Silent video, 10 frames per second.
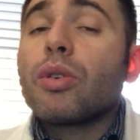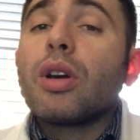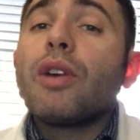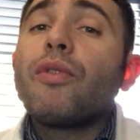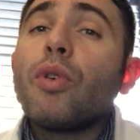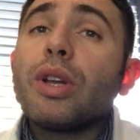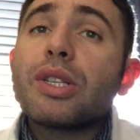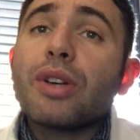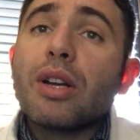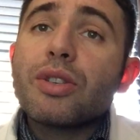or
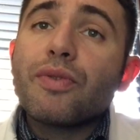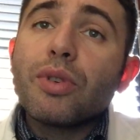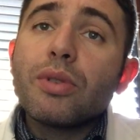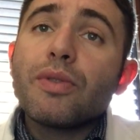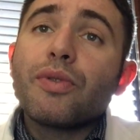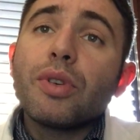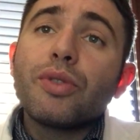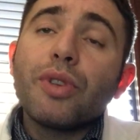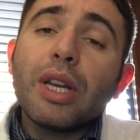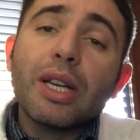avoid citrus
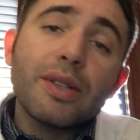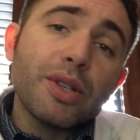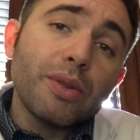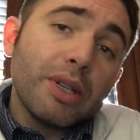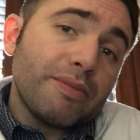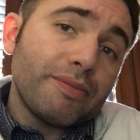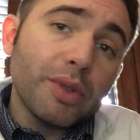fruit drink, and soda.